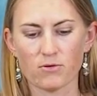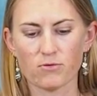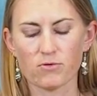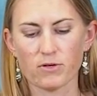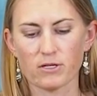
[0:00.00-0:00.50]

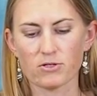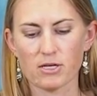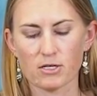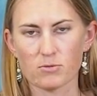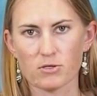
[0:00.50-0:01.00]
viewfinder
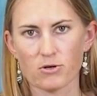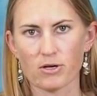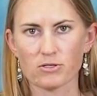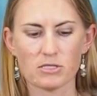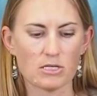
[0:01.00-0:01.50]
attachment and your
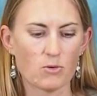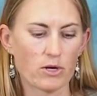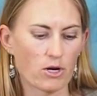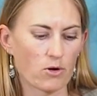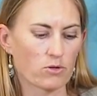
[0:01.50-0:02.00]
LCD
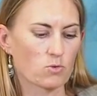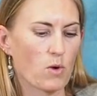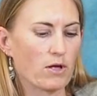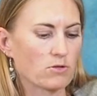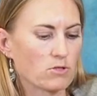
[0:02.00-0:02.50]
window as
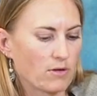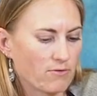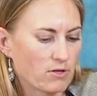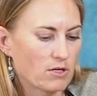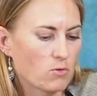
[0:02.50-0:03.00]
well. So
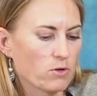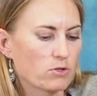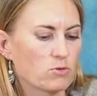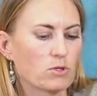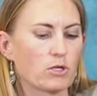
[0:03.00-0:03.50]
everything
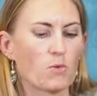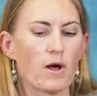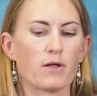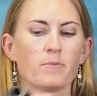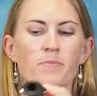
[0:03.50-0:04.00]
works really
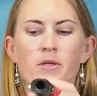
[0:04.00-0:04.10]
well.